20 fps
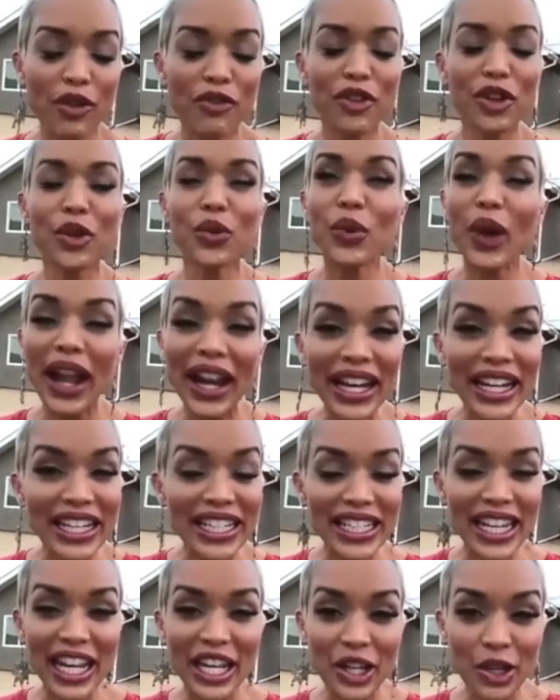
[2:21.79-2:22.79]
If you're ready
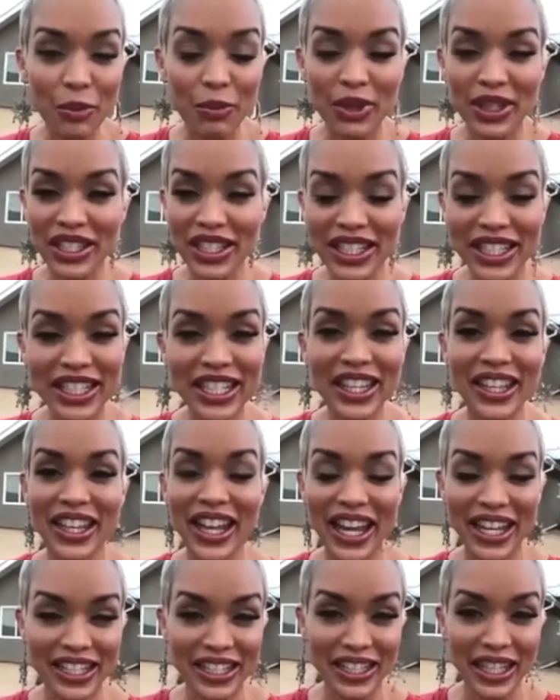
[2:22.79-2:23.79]
to take your business to the
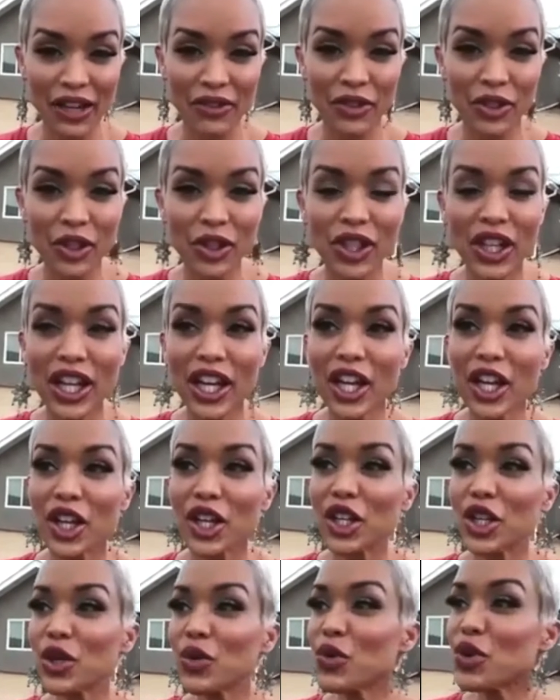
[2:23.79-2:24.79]
next level,
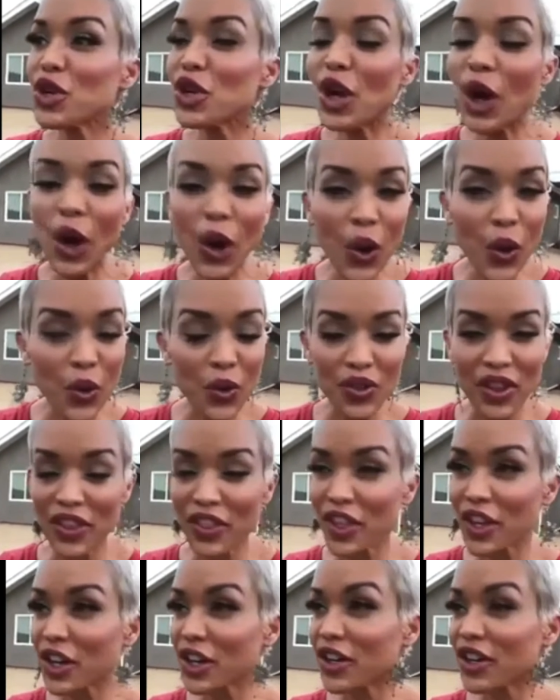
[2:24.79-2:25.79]
you know
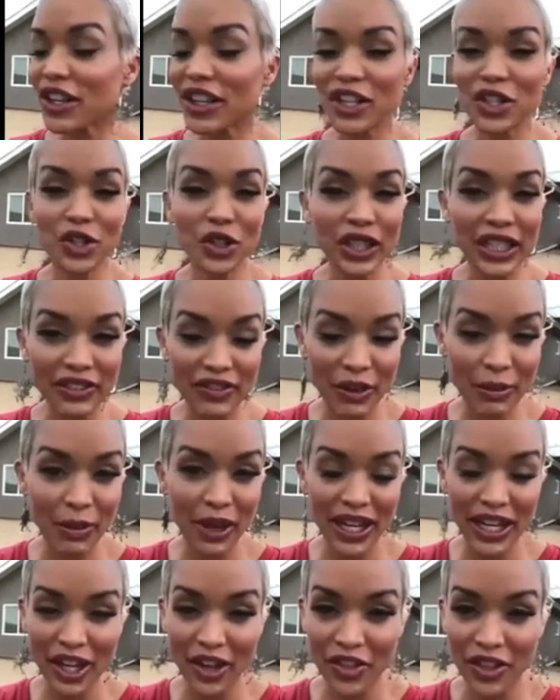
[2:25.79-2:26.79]
that you're leaving
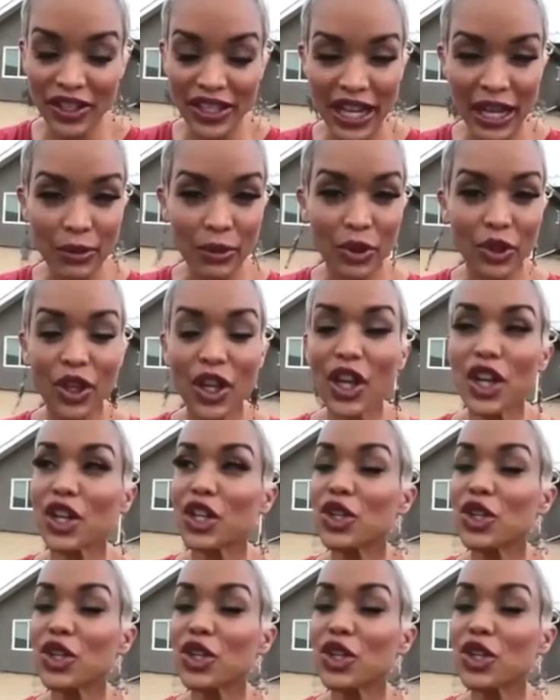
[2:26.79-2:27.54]
money on the table.